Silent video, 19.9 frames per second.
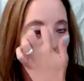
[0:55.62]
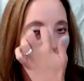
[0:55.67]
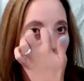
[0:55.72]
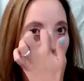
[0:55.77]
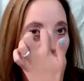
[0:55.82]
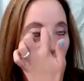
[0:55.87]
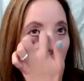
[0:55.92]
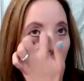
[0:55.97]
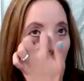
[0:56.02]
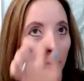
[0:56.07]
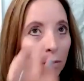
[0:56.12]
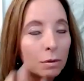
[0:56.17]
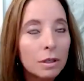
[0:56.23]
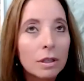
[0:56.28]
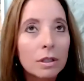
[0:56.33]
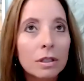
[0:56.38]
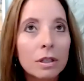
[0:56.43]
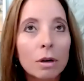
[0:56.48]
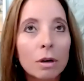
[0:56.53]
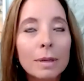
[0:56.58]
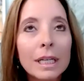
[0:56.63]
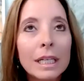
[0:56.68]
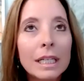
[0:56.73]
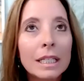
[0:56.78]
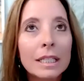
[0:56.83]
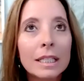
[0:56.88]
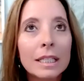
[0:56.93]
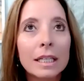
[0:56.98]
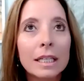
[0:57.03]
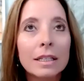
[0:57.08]
And, you know, so many
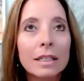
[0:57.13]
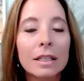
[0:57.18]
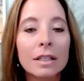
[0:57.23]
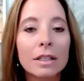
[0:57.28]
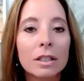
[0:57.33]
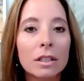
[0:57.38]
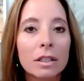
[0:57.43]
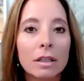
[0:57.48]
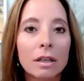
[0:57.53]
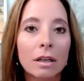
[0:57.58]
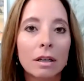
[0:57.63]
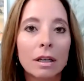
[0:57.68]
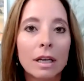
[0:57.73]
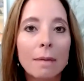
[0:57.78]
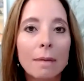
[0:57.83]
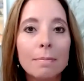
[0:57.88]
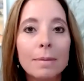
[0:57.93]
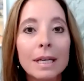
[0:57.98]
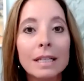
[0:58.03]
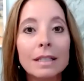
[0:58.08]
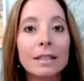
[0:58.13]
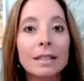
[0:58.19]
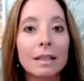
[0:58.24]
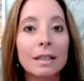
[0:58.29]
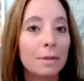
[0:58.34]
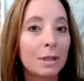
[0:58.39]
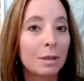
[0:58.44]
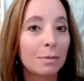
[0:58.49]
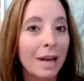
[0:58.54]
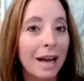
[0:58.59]
diseases can be
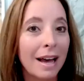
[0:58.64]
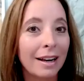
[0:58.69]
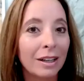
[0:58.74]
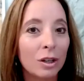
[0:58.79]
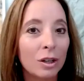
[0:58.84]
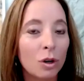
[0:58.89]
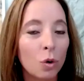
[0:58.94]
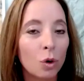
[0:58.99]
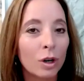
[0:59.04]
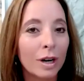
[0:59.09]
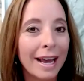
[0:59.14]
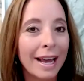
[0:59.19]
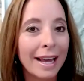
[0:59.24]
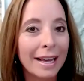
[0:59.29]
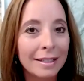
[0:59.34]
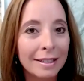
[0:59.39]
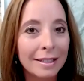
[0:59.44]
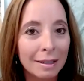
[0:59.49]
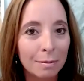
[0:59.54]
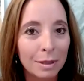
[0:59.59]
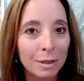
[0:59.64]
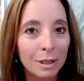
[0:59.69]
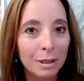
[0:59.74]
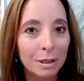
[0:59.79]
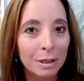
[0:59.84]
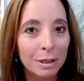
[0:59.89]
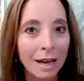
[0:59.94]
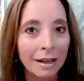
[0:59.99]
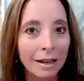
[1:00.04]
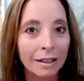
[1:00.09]
symptomatic or
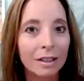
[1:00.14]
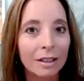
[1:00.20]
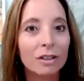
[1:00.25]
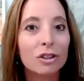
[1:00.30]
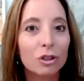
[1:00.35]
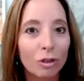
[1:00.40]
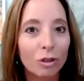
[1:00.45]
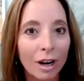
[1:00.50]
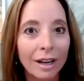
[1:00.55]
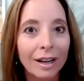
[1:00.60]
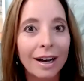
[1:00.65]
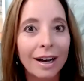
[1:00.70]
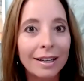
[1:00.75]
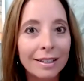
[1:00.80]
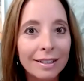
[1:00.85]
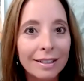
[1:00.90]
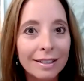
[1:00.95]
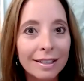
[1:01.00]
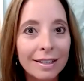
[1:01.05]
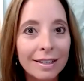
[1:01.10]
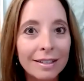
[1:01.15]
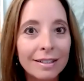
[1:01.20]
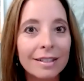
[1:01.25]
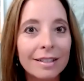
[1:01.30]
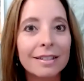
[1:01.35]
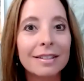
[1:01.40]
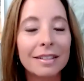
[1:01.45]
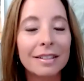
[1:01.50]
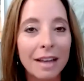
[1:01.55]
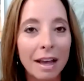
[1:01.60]
asymptomatic. Dry eye disease
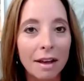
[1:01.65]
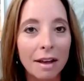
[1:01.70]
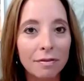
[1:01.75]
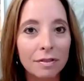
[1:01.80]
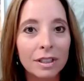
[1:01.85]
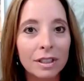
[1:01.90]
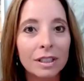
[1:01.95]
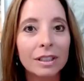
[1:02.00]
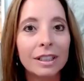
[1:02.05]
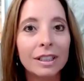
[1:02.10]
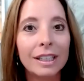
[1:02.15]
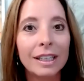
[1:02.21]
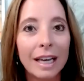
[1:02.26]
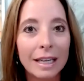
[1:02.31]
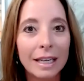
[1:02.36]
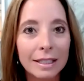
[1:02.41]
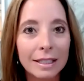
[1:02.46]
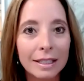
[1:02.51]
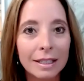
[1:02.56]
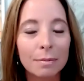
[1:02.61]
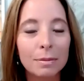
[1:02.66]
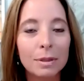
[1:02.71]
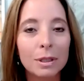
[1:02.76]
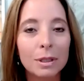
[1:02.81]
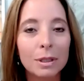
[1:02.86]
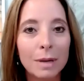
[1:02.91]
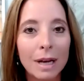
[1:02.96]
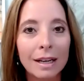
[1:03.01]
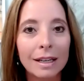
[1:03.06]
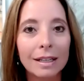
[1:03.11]
is definitely a
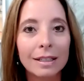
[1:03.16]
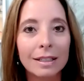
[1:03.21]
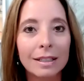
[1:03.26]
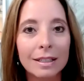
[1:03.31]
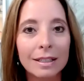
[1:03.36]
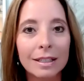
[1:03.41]
symptomatic